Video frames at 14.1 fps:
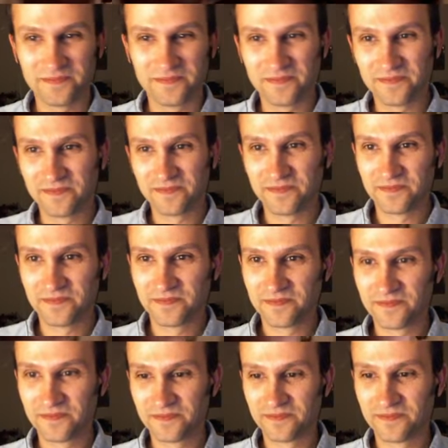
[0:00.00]

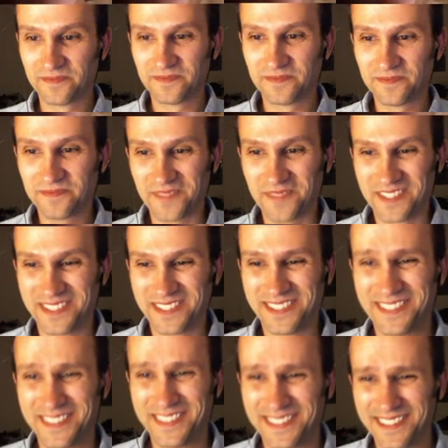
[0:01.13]

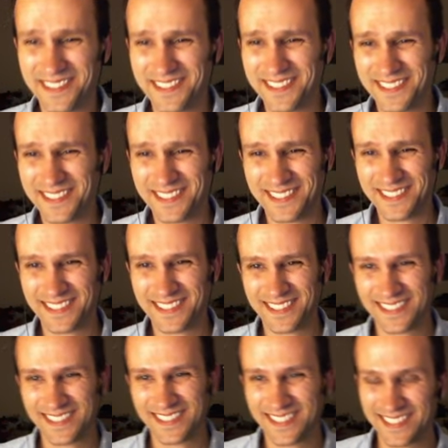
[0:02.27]

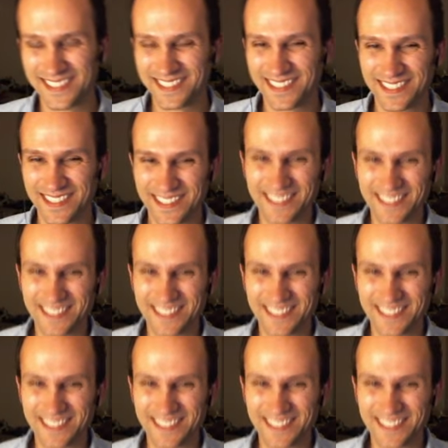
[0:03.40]
(not speaking)